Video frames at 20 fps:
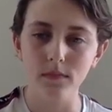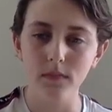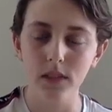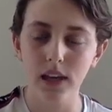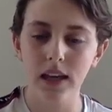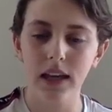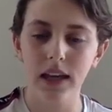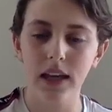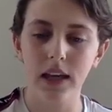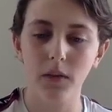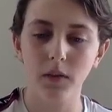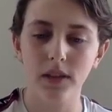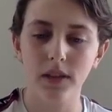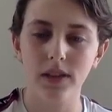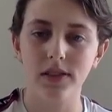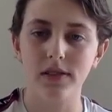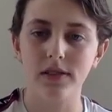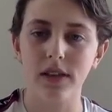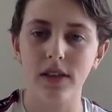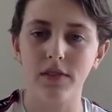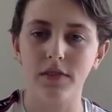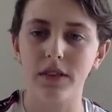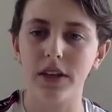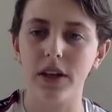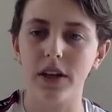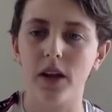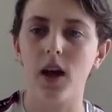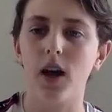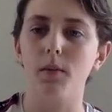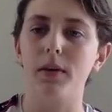it was definitely
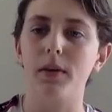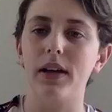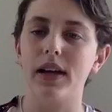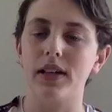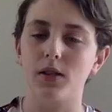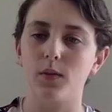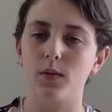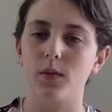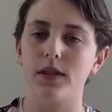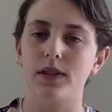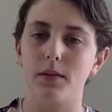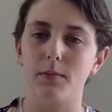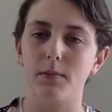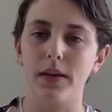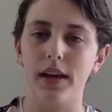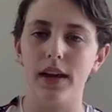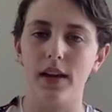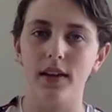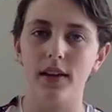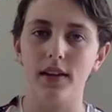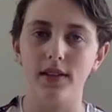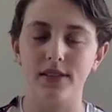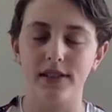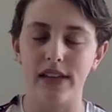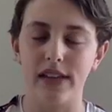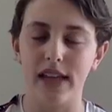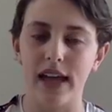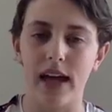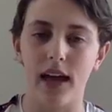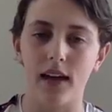hard because it was a big
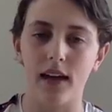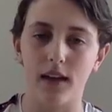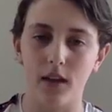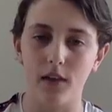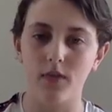sing.